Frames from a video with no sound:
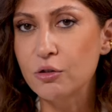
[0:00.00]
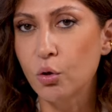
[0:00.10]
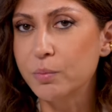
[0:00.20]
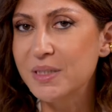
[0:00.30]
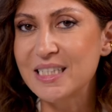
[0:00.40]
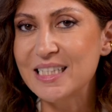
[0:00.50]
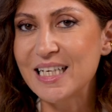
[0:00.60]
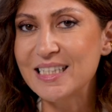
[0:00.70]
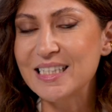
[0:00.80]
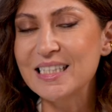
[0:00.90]
zone business
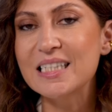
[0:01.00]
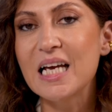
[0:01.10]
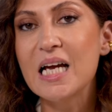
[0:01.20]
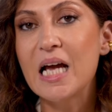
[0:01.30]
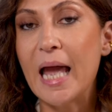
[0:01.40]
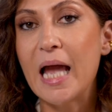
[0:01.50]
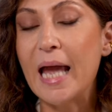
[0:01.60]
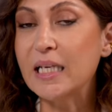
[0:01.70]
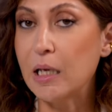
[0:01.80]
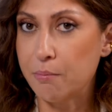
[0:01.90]
license,
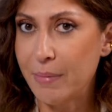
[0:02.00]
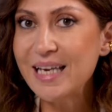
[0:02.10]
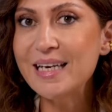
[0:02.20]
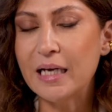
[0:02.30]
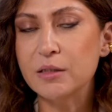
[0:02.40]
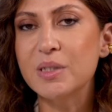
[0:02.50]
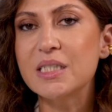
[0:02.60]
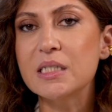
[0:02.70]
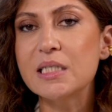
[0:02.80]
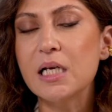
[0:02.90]
any mainland
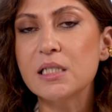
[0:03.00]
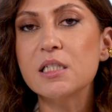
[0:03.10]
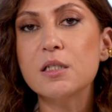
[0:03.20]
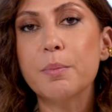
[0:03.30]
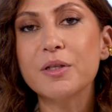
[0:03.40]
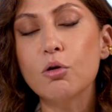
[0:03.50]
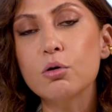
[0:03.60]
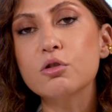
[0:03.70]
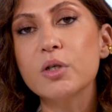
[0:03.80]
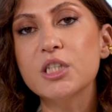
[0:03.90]
business license, but
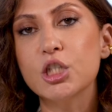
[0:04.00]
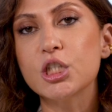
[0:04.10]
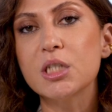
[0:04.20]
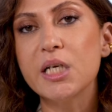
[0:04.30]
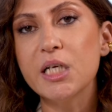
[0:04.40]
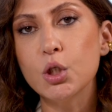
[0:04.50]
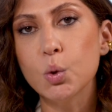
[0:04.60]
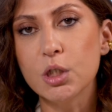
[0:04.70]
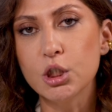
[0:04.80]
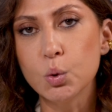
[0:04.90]
also additionally, you
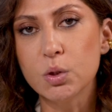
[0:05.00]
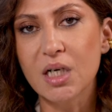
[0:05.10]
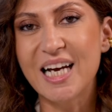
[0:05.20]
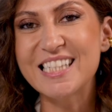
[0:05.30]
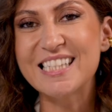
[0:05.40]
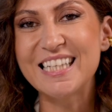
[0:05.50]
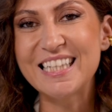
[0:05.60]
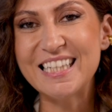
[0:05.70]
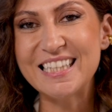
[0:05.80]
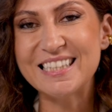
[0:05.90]
can utilize the
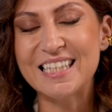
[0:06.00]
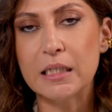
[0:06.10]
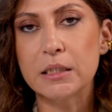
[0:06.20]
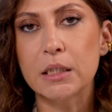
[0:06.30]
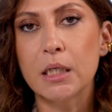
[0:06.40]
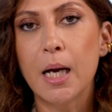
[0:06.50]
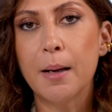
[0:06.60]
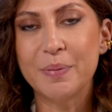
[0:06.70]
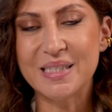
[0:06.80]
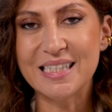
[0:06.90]
e-trader
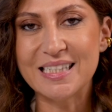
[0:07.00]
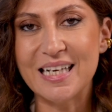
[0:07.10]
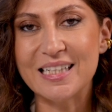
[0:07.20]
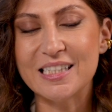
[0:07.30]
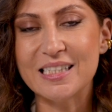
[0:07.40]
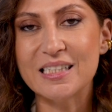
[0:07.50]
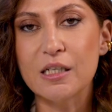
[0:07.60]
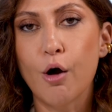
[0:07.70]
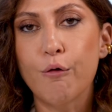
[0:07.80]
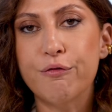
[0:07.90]
business license
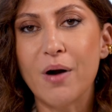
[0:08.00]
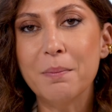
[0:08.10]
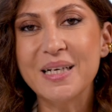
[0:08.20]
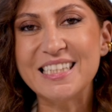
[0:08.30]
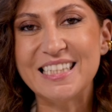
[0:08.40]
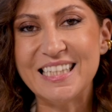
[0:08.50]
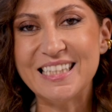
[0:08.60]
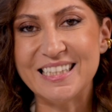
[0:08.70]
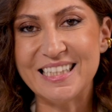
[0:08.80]
from DET.